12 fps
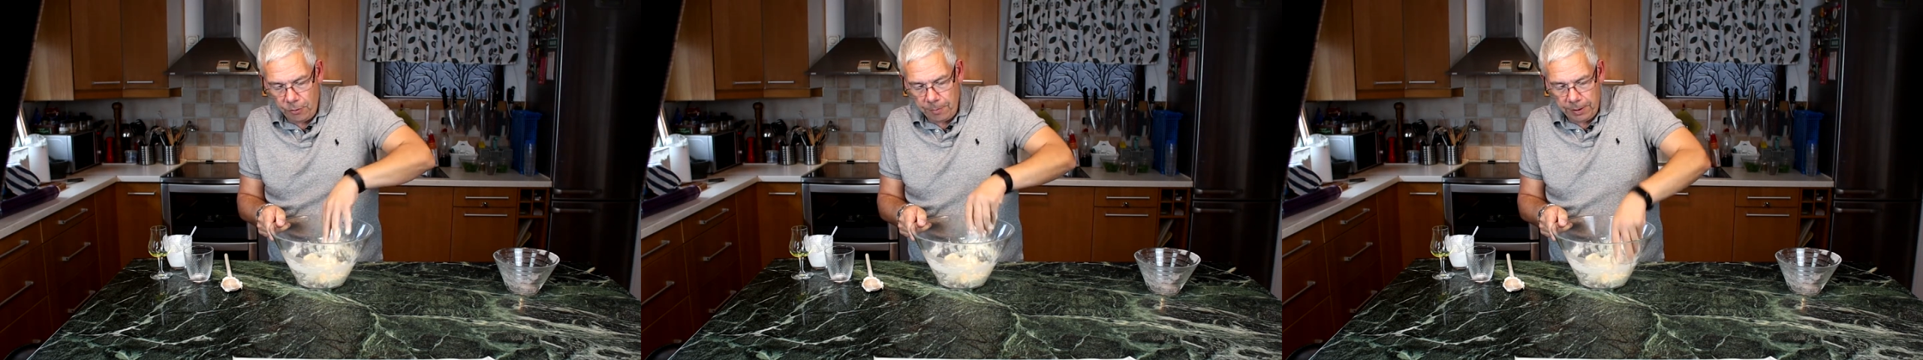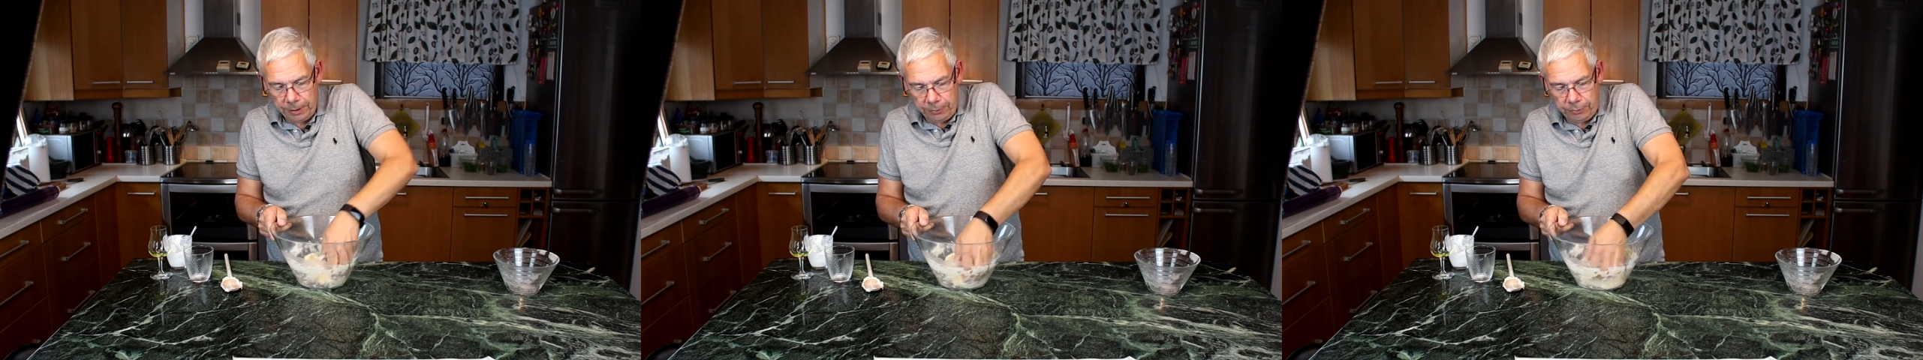
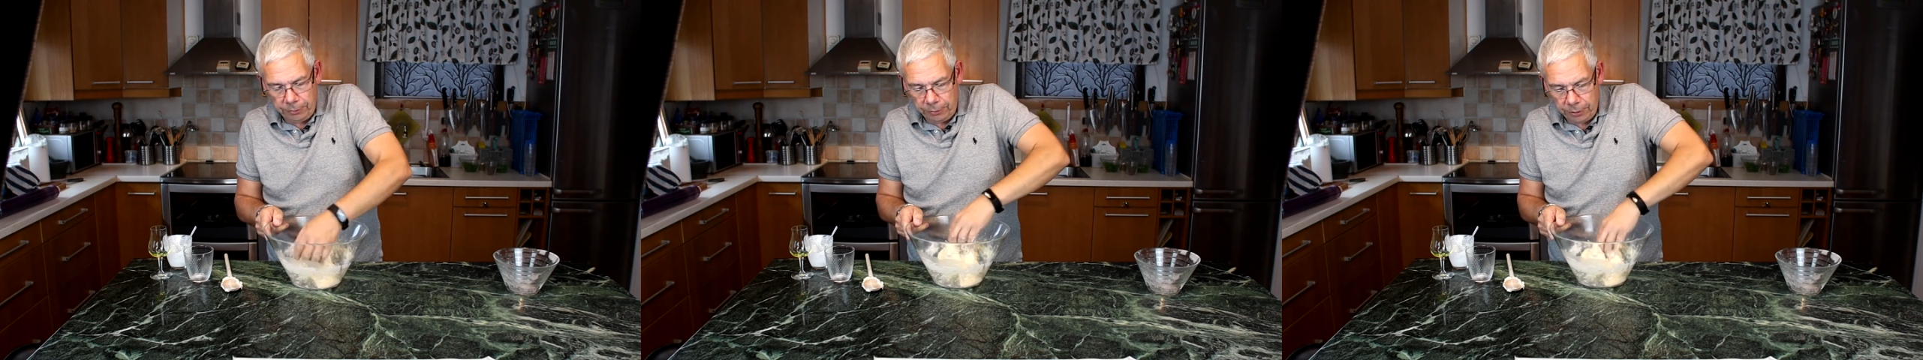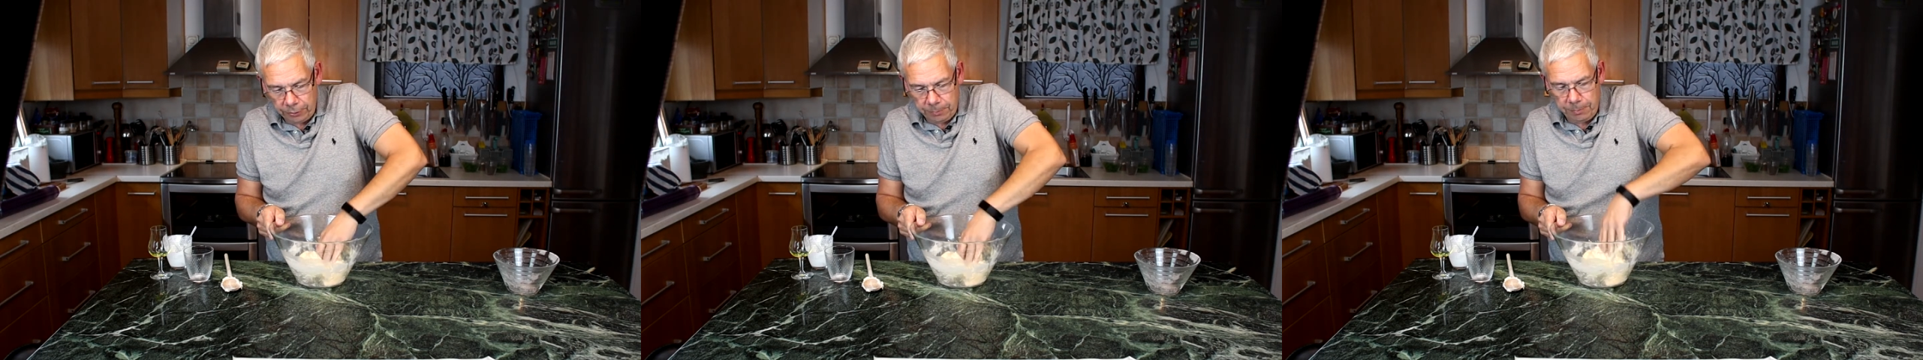but it should
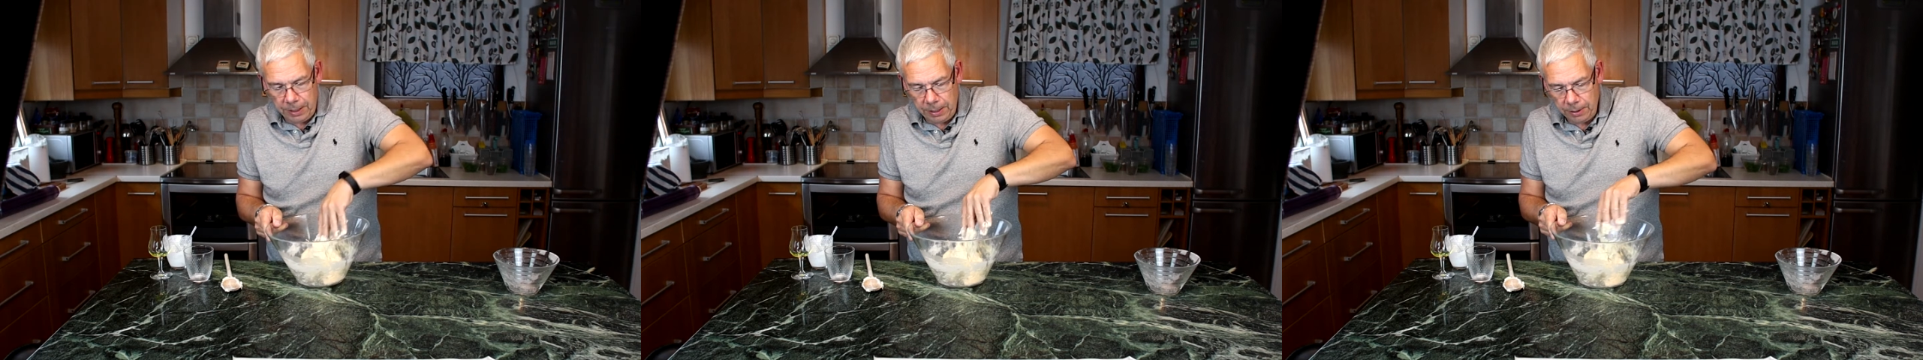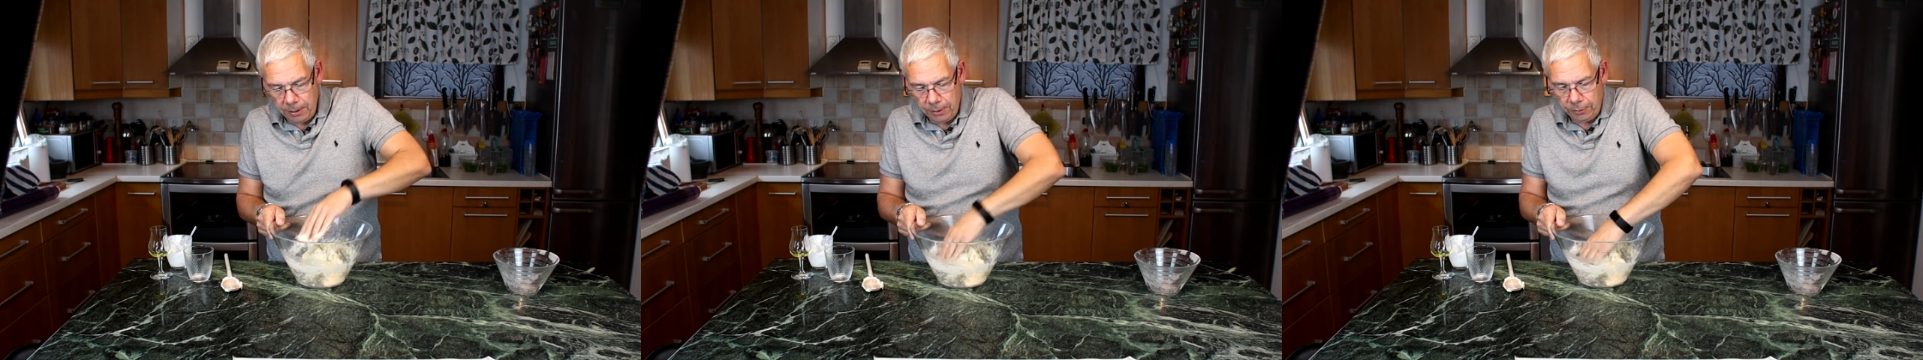not be
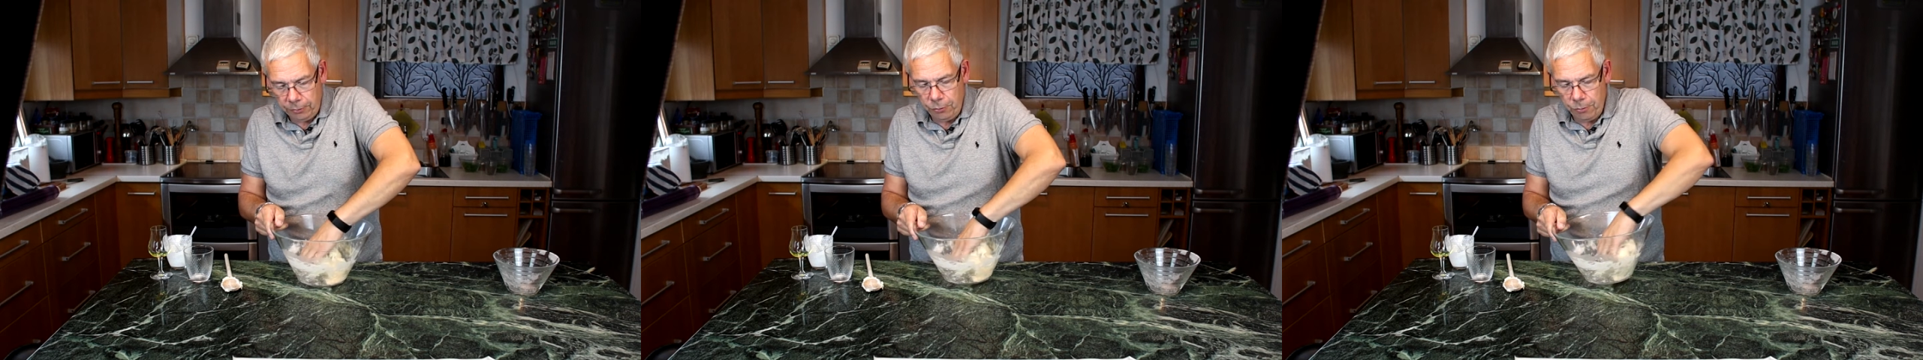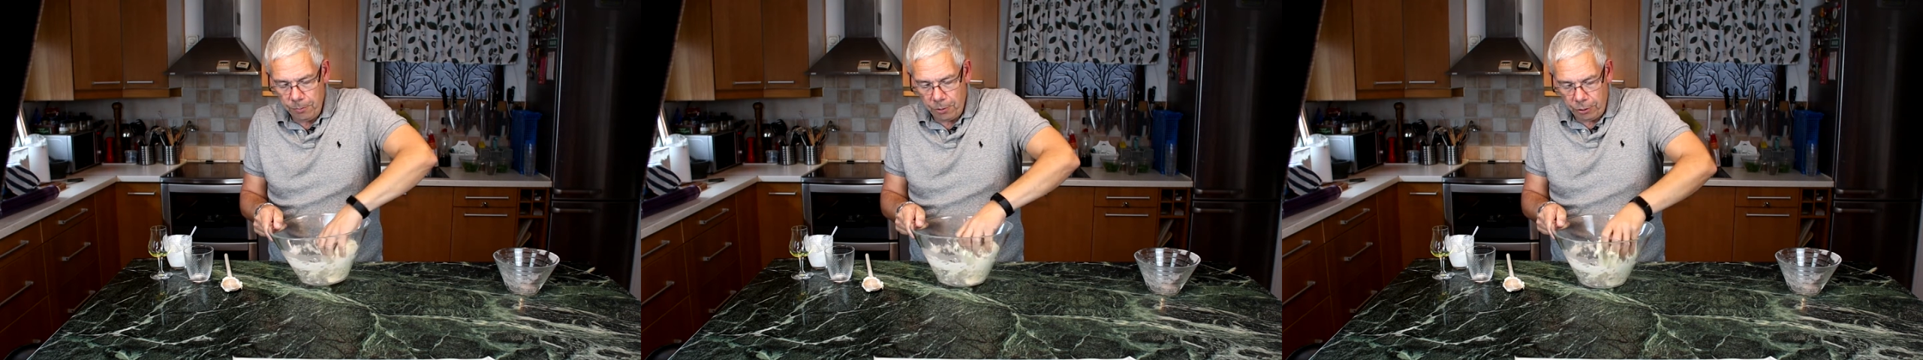
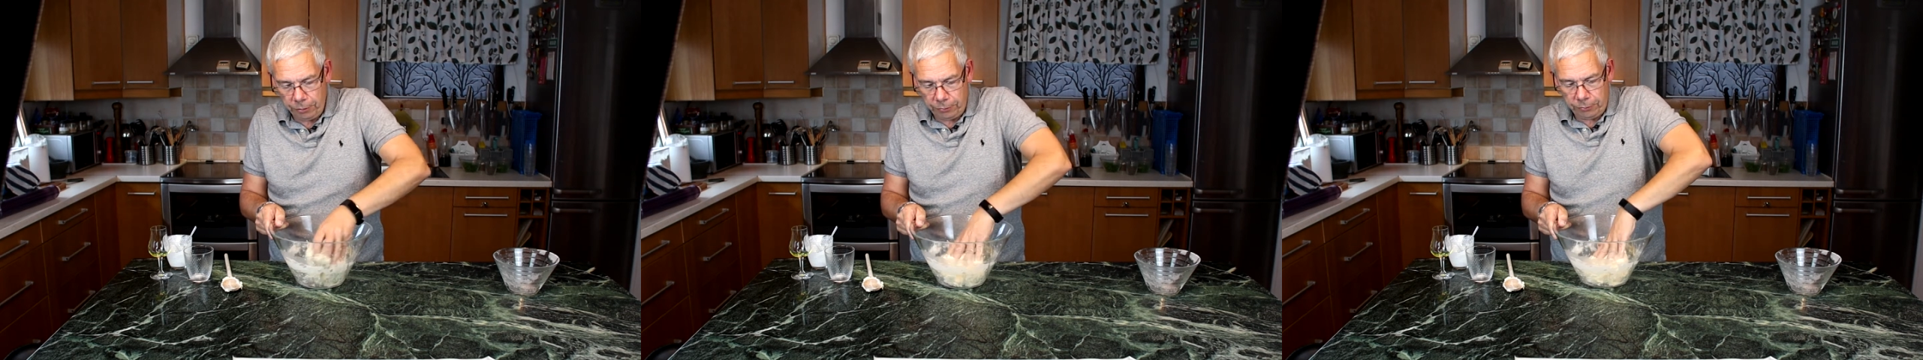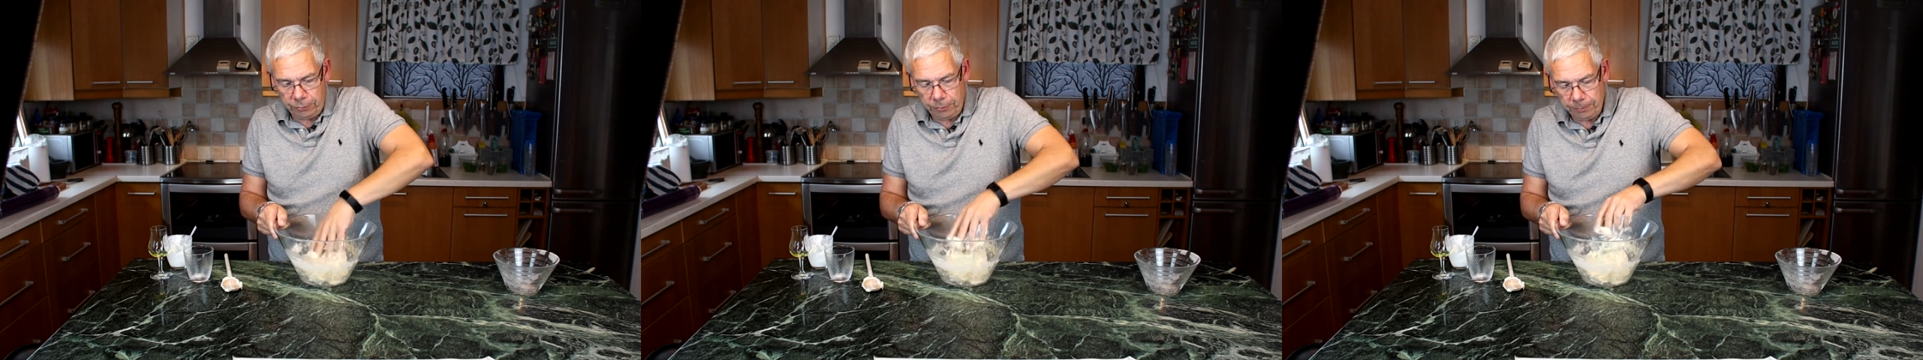too
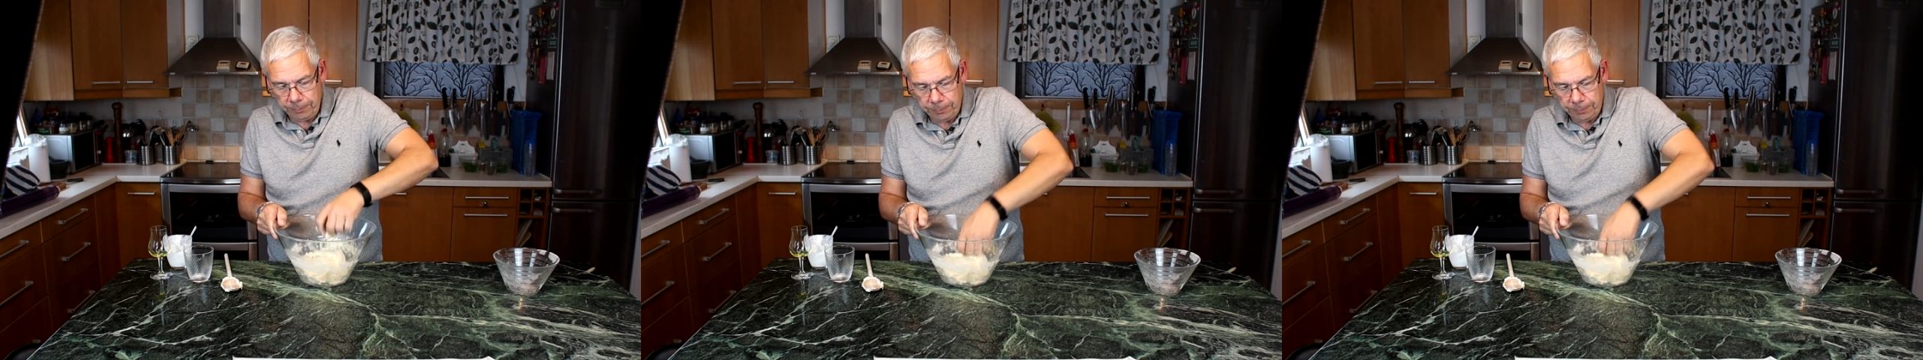moist.